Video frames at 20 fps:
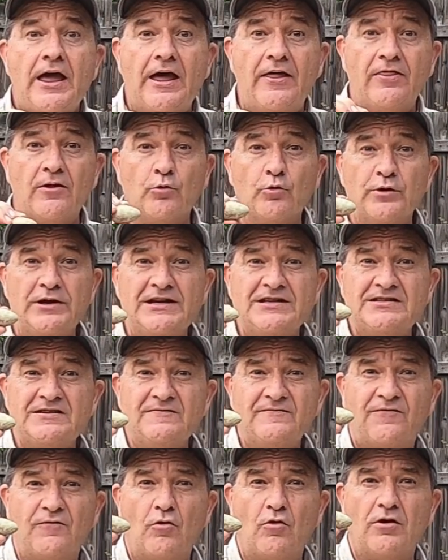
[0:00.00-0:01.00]
And the
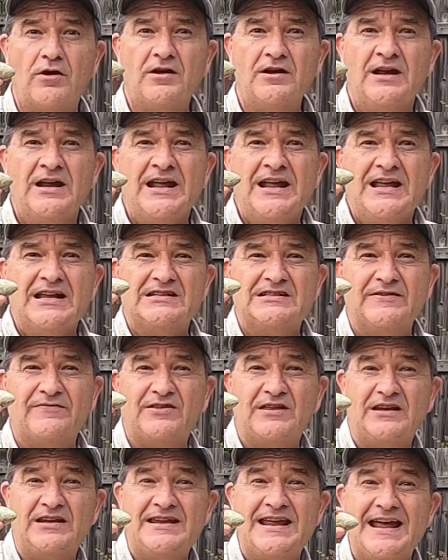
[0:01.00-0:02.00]
reason for it is
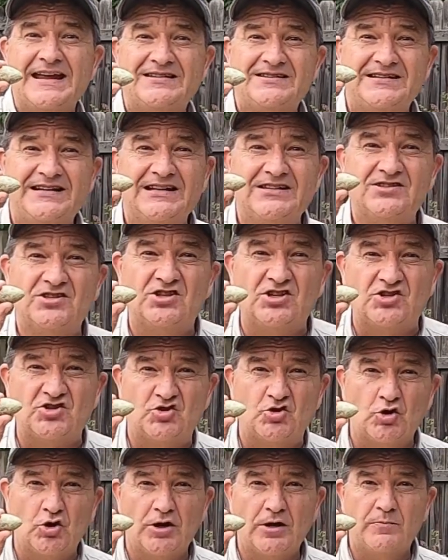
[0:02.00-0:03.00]
if the nest gets
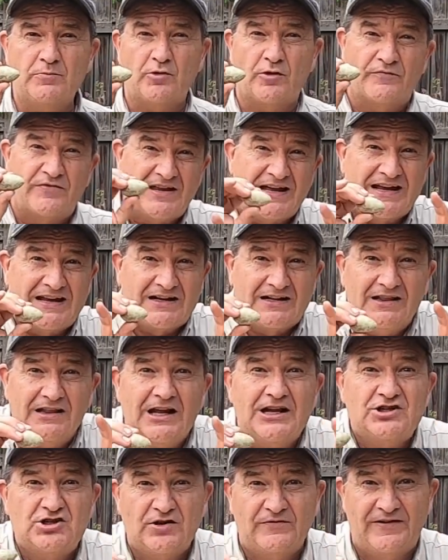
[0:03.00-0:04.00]
disturbed or if the
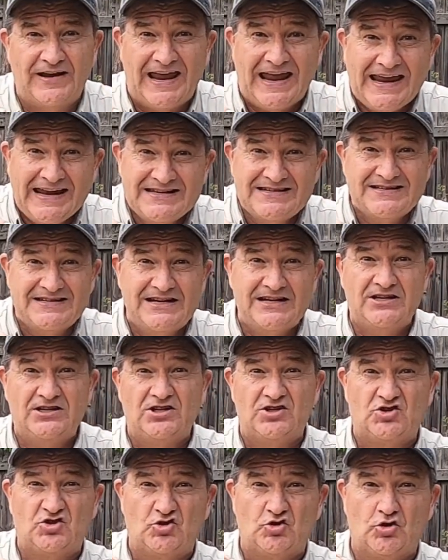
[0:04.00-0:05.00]
clutch of eggs get
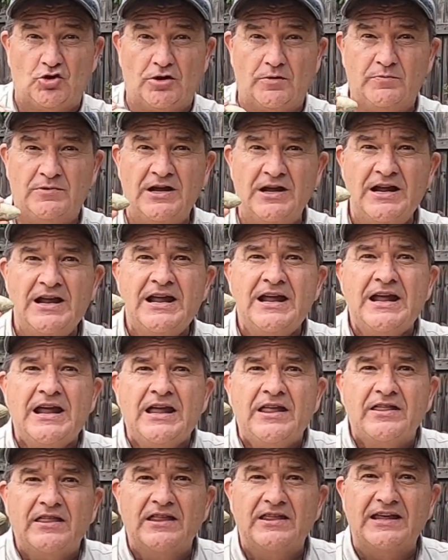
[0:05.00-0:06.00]
disturbed,
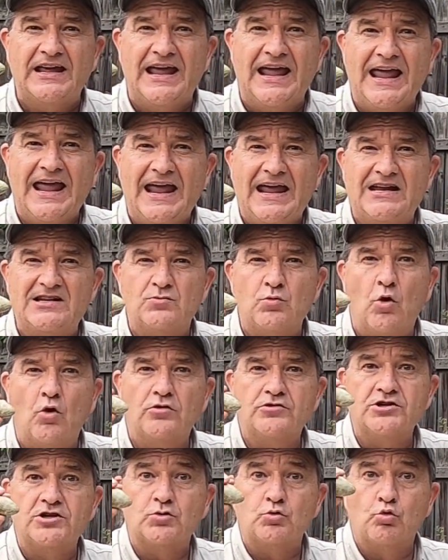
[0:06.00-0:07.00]
the eggs
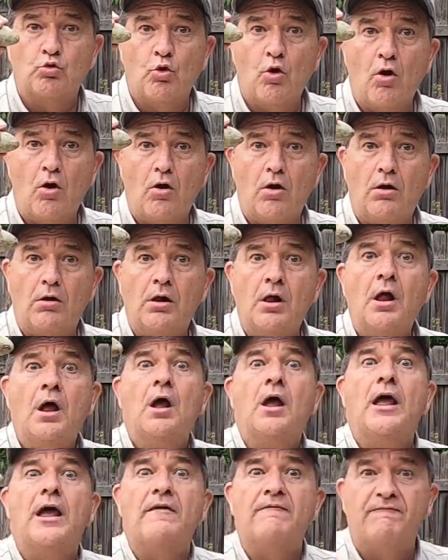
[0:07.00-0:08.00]
won't just roll
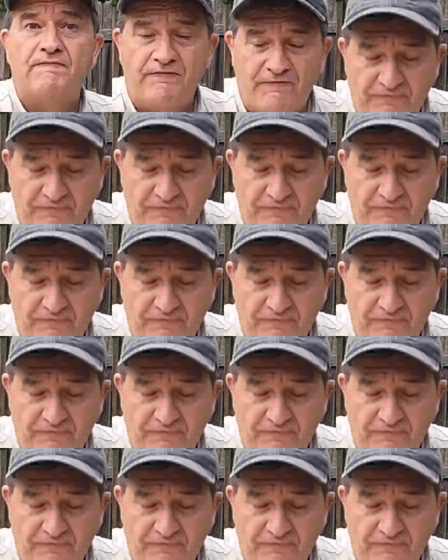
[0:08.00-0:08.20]
and